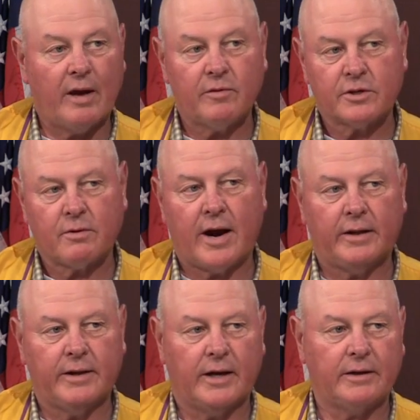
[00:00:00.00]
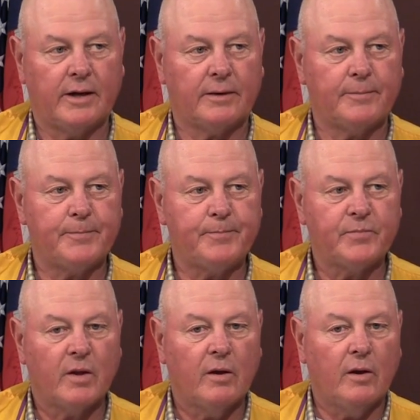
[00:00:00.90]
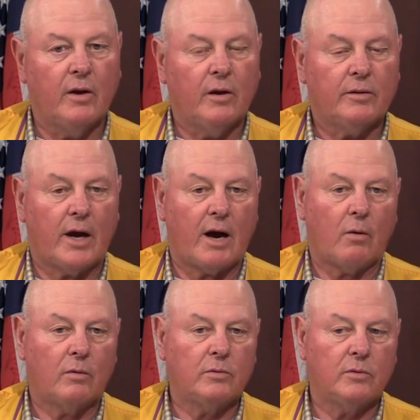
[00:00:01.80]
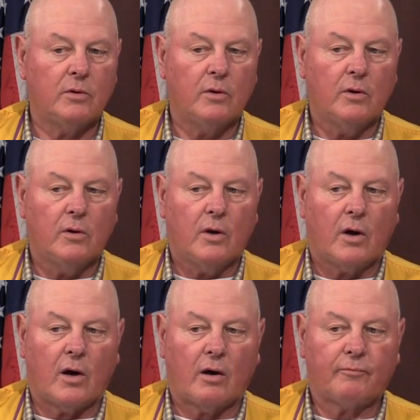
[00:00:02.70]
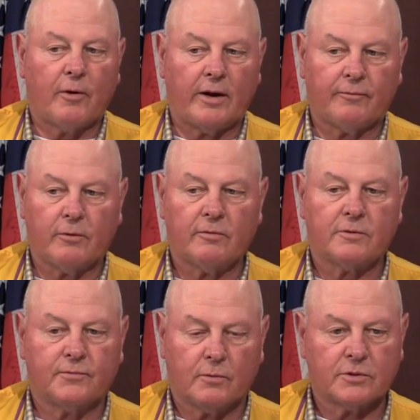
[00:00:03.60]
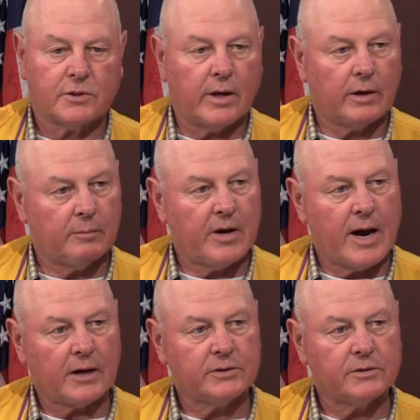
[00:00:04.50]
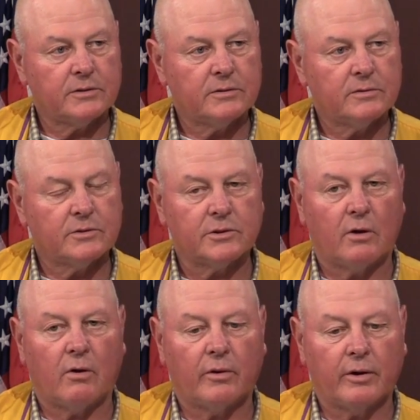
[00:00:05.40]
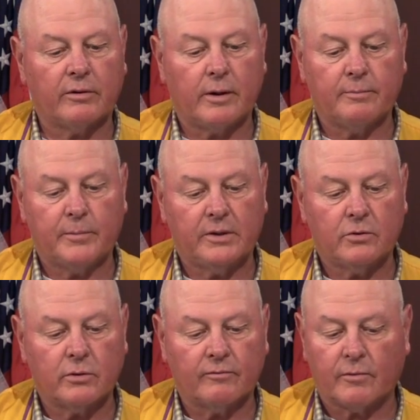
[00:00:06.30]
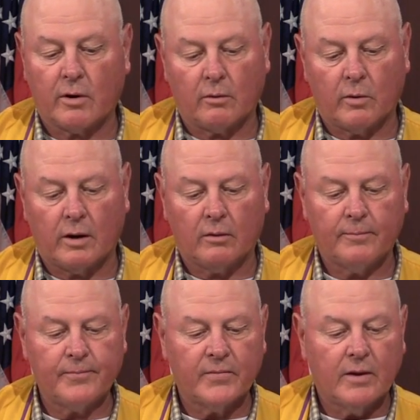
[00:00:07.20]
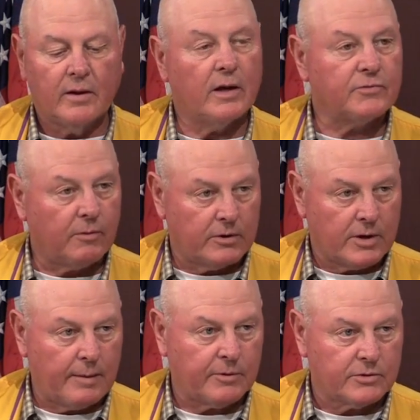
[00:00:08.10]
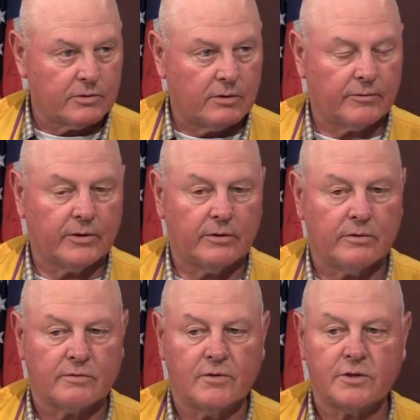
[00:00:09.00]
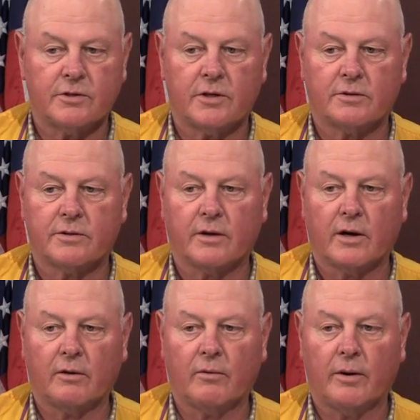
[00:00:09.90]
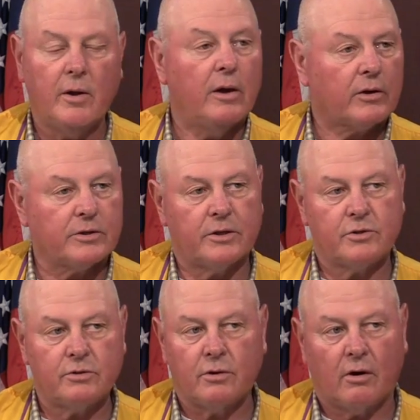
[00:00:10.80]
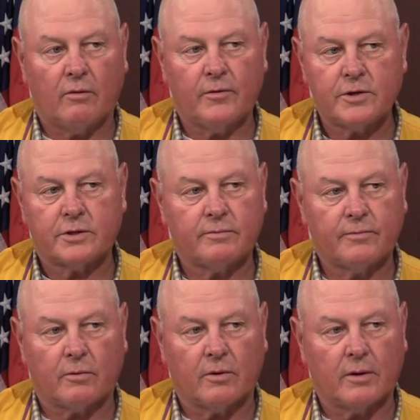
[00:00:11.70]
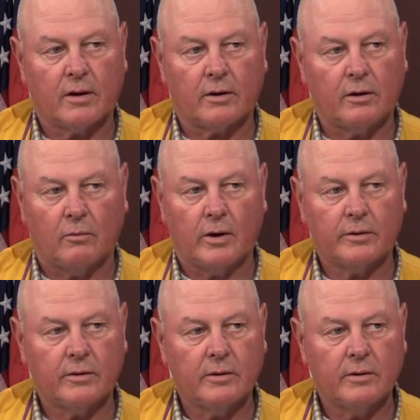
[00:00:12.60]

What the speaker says: haven't tried that yet. Now, Frankfurt was first out of the box, so they've been doing very well, as far as I'm concerned, of getting this vision testing out of the way. Because as you know, vision for a little one